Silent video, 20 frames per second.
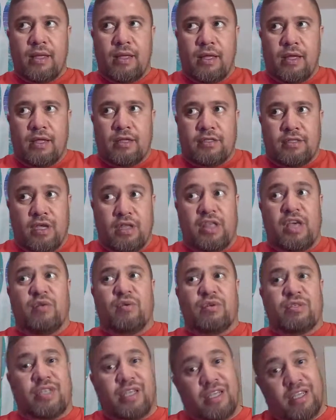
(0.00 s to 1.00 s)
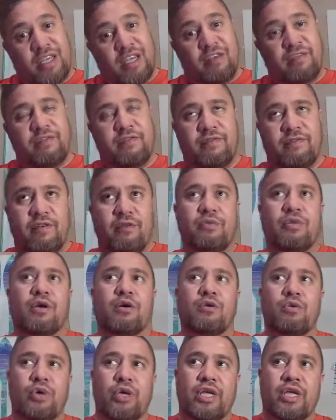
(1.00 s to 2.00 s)
And so that was a gift from the
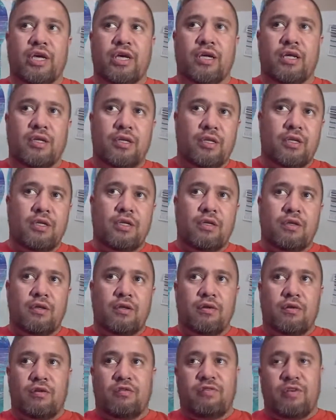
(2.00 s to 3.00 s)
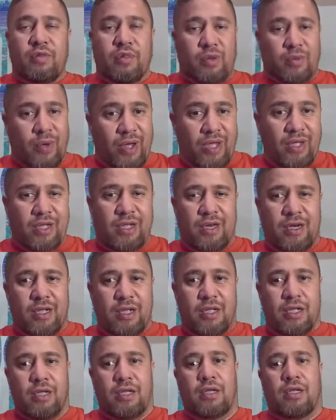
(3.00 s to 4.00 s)
queer, or from the
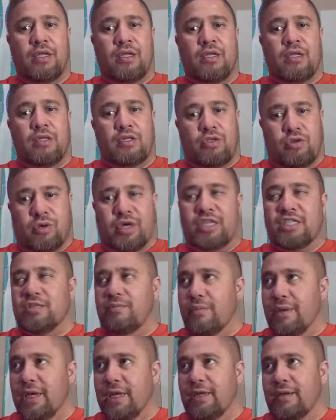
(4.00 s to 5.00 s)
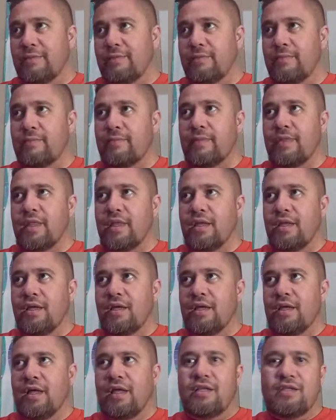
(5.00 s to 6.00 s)
wahine, to us men.
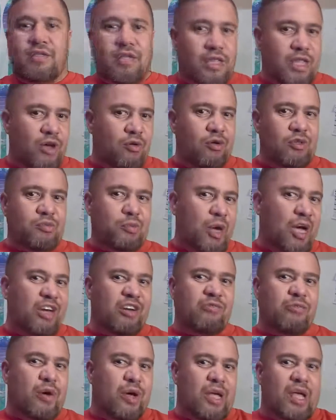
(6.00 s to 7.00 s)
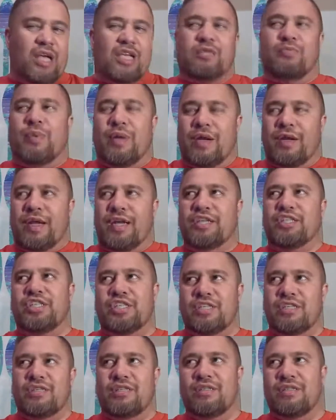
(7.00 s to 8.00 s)
And so that was part of my
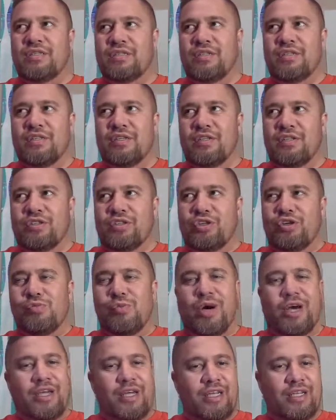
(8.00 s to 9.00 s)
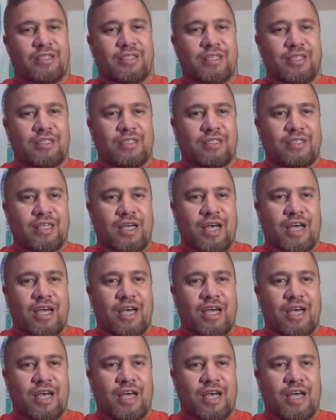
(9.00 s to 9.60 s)
explanation to my nieces,